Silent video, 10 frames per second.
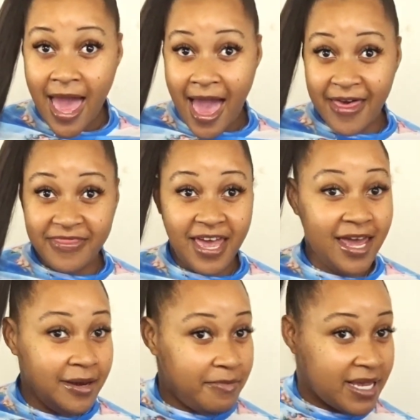And
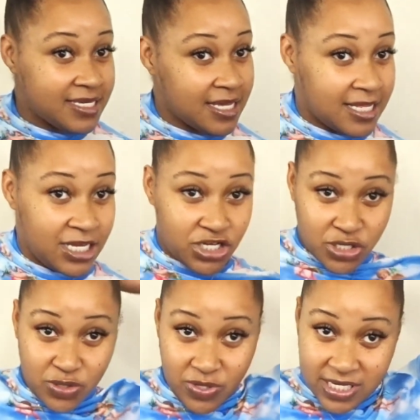then basically
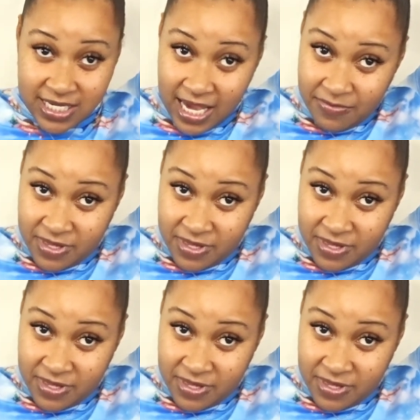just do the same